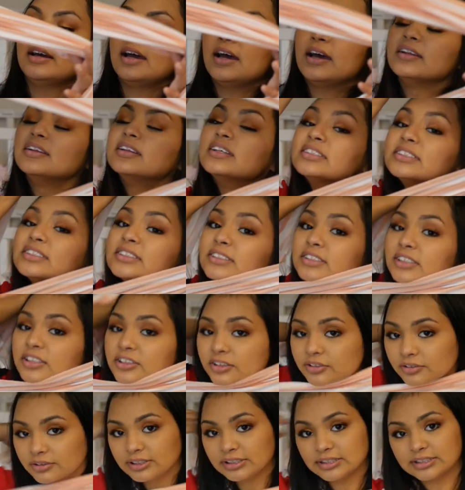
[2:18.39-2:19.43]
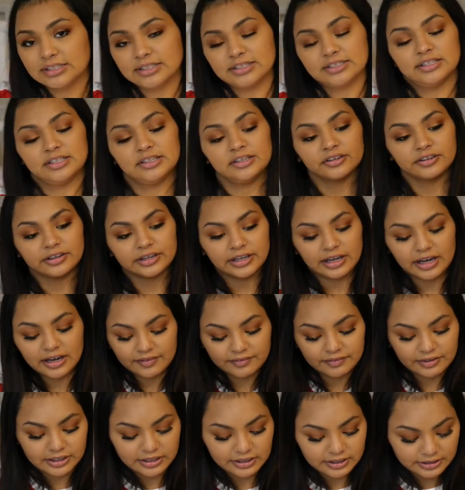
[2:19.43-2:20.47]
And this is a three sixty degree
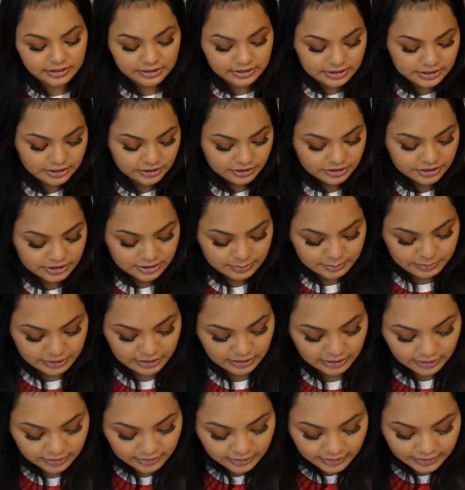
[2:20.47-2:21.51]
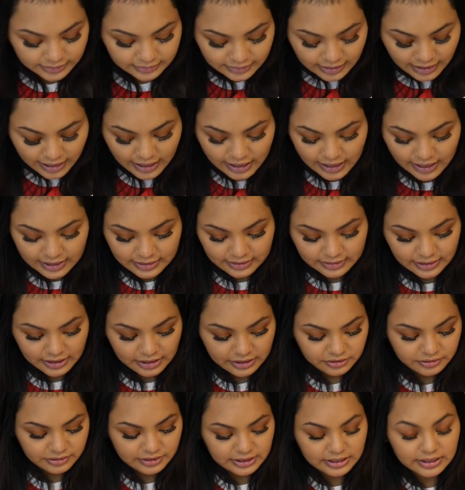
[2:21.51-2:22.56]
cover, so you just put it on like that, and
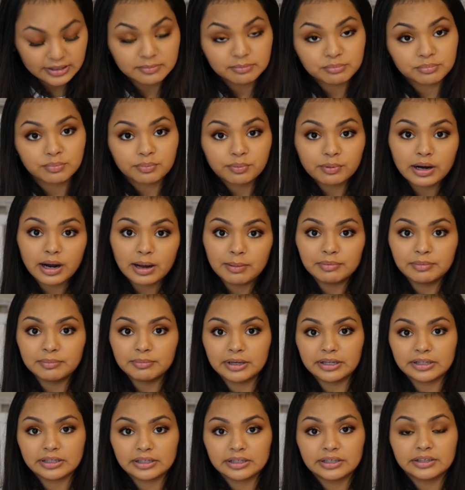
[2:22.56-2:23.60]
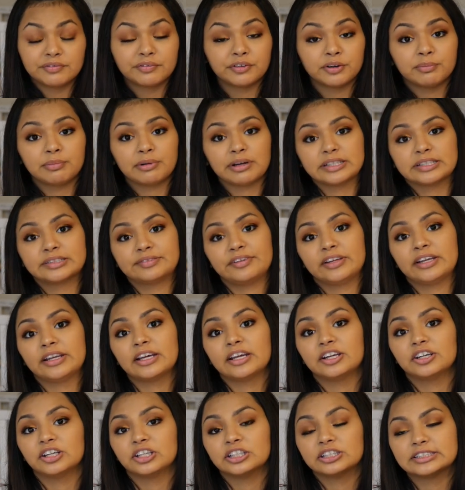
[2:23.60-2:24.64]
then you can prop them on there if you're breastfeeding
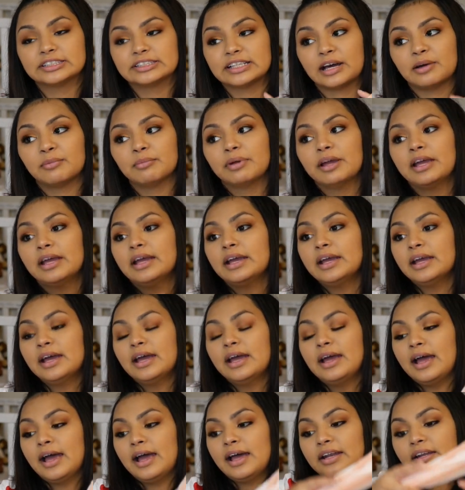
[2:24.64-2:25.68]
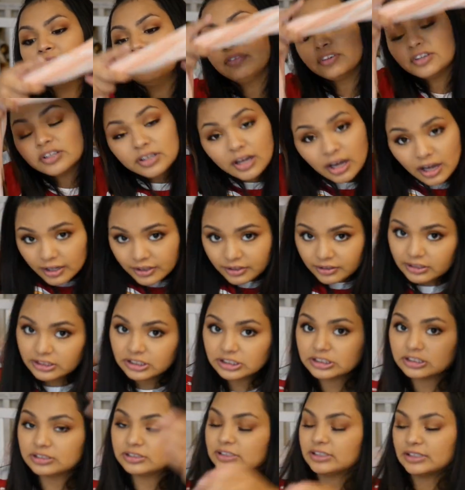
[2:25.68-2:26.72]
and nurse them. And if you're not, you can
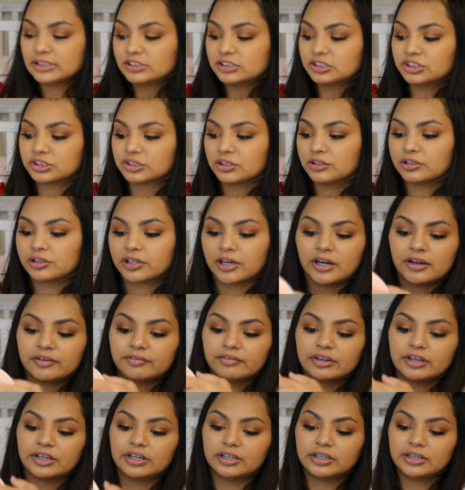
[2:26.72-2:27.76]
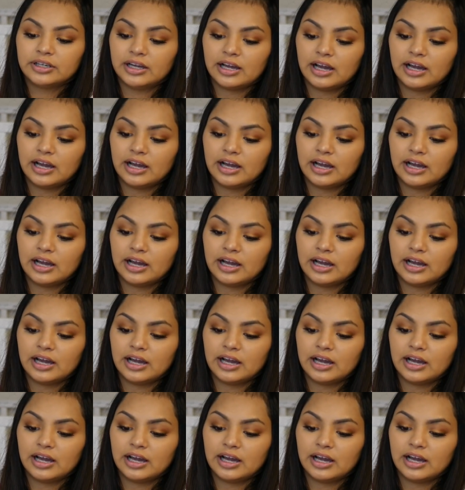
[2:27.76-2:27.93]
just use it as a stroller cover.